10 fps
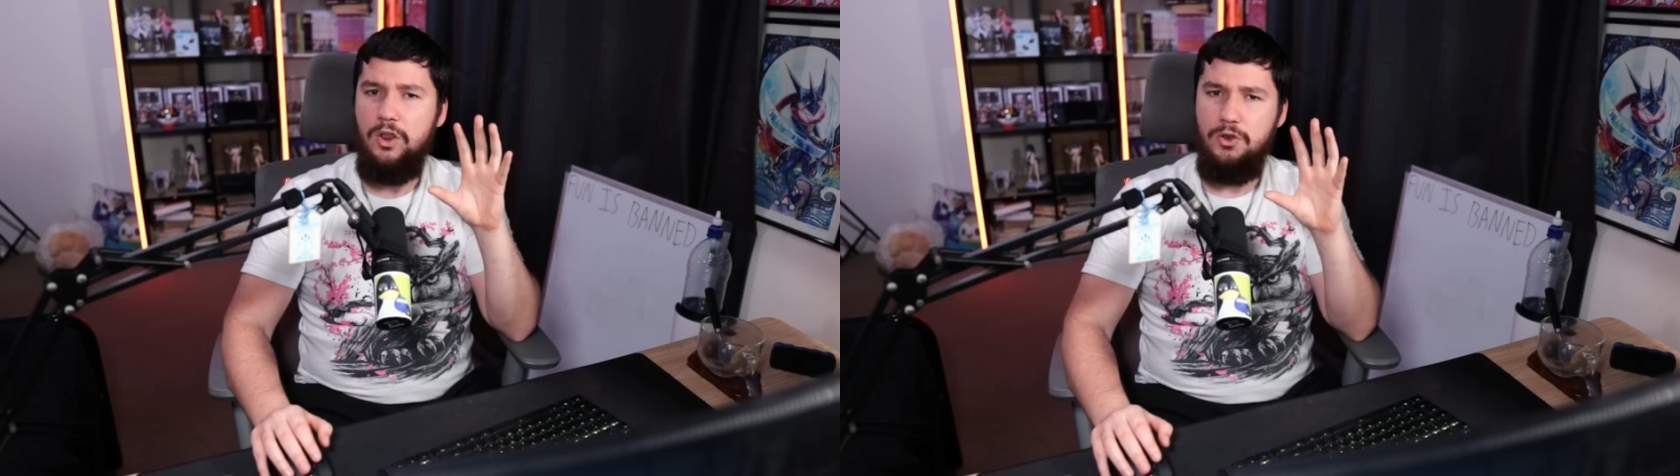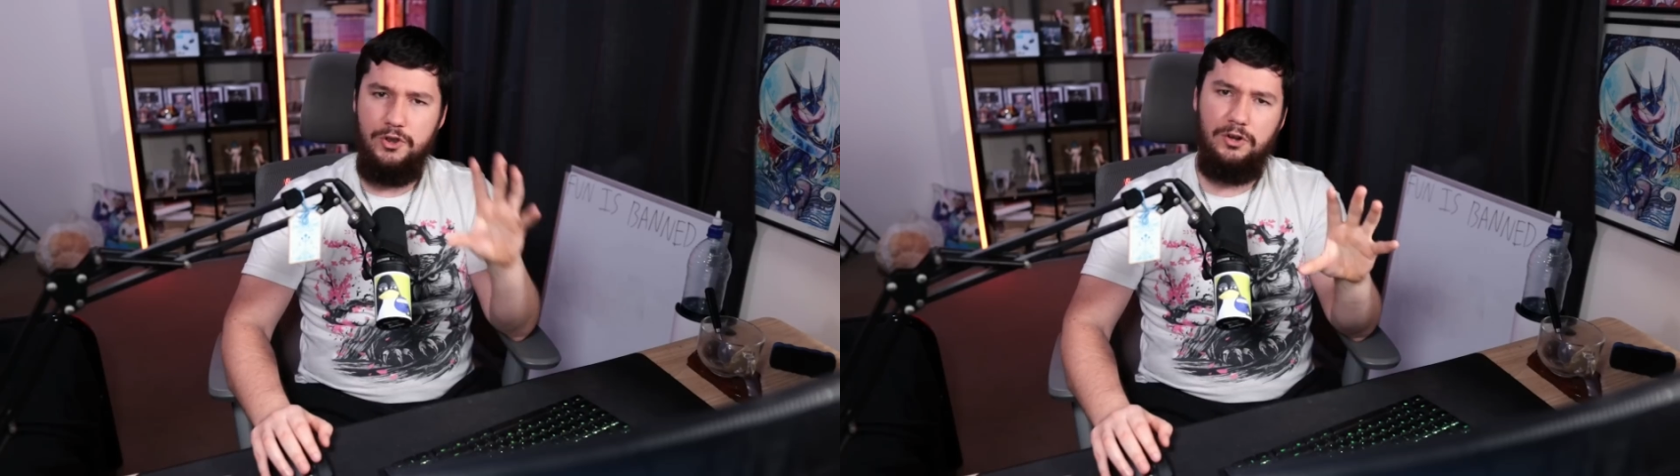
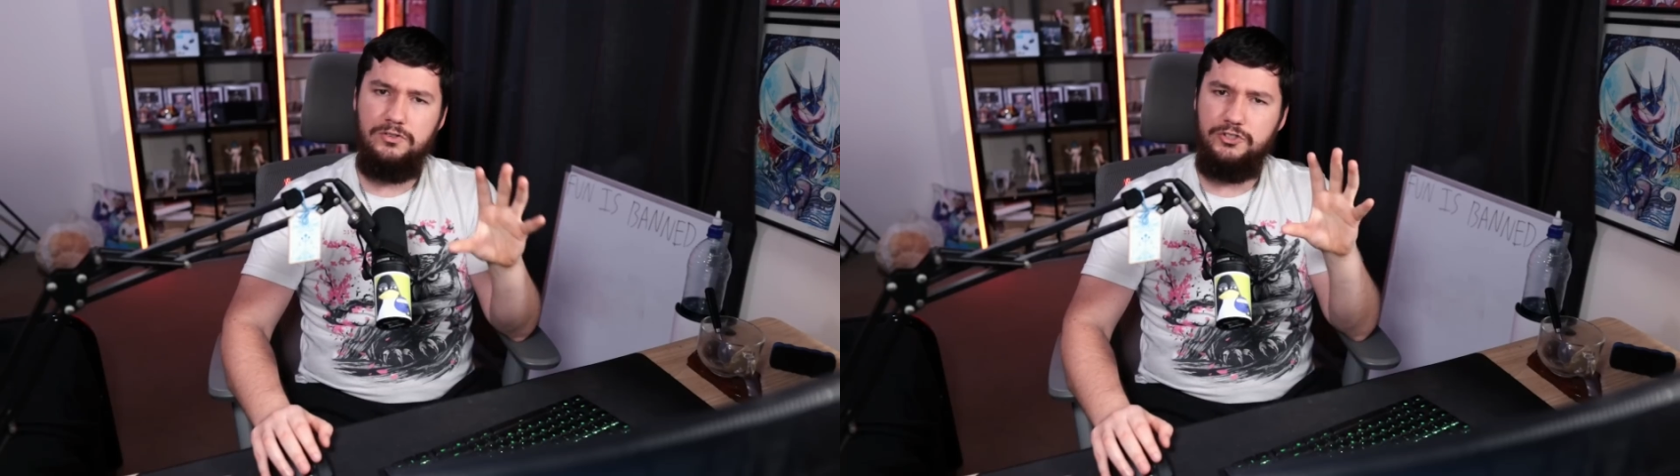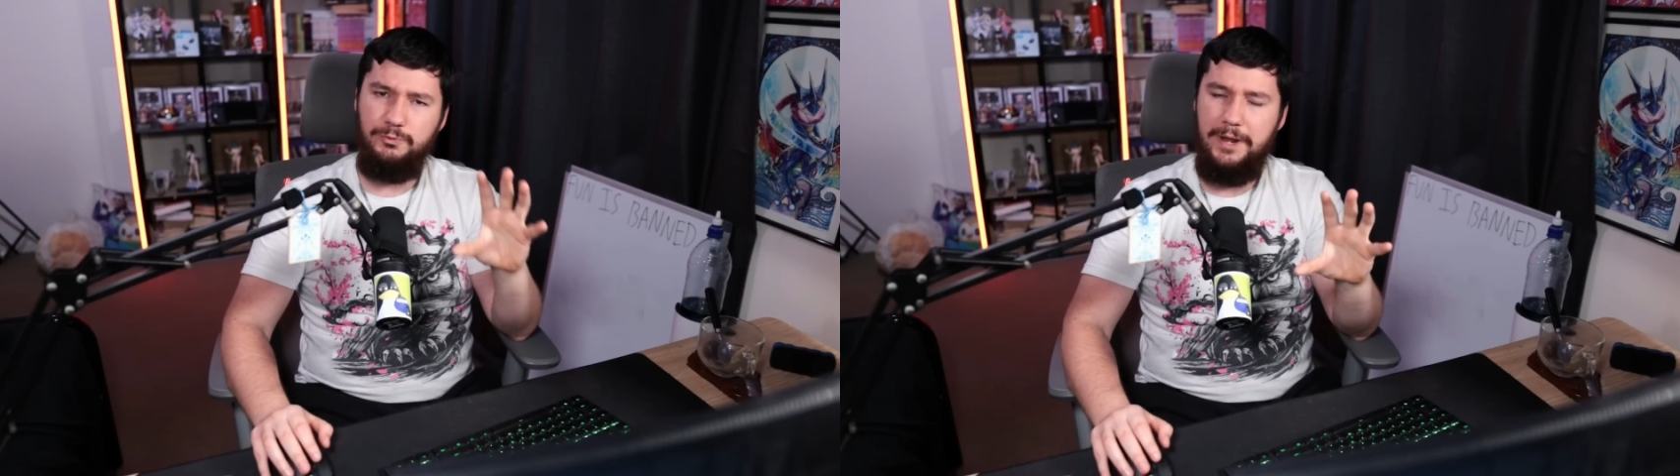
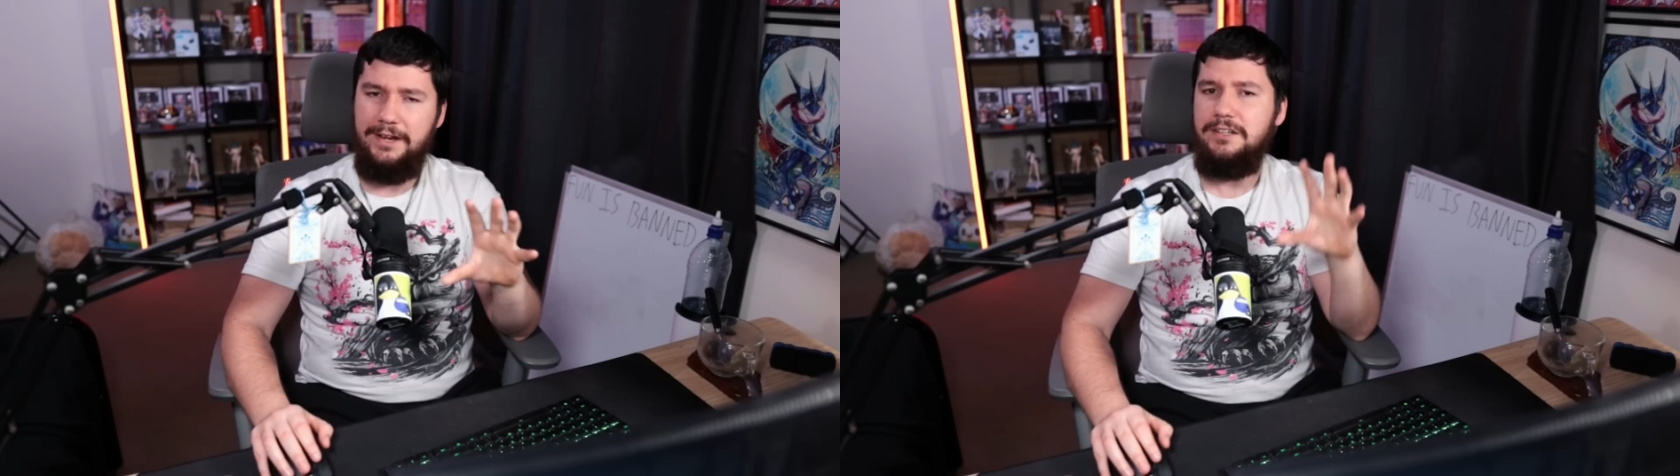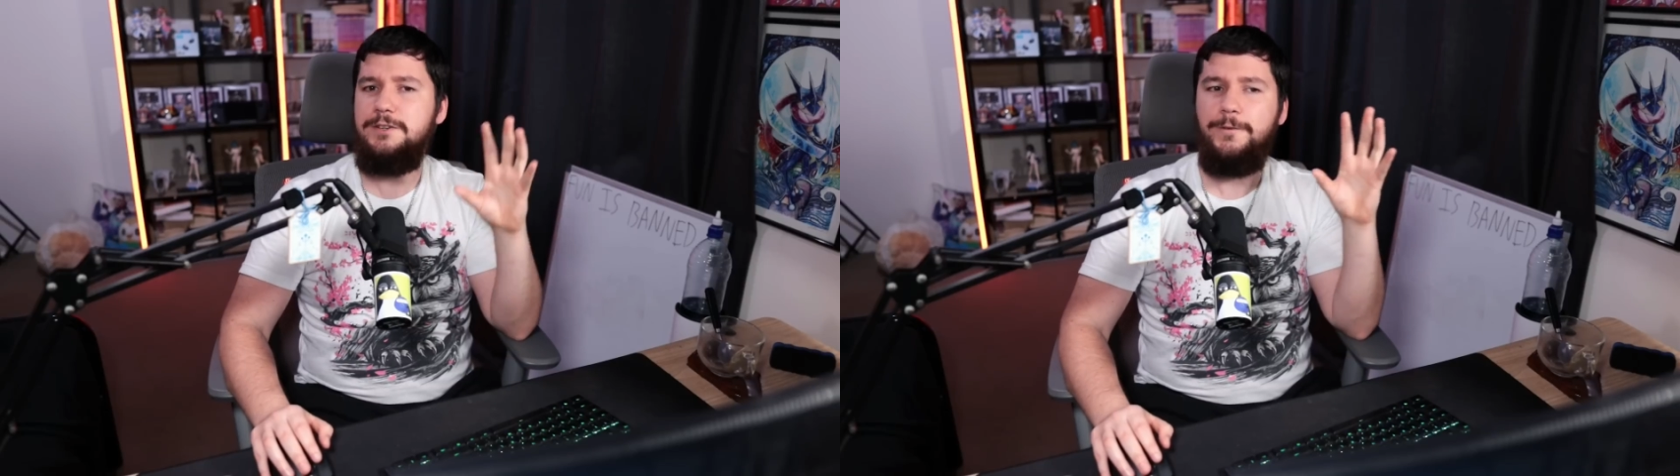not
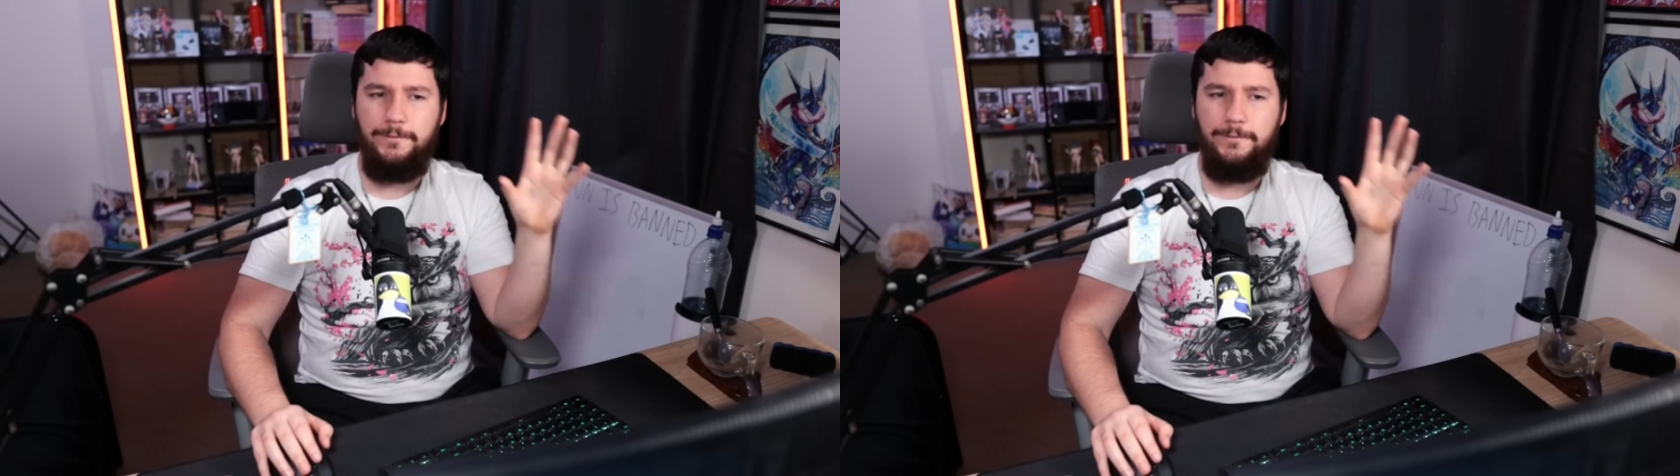directly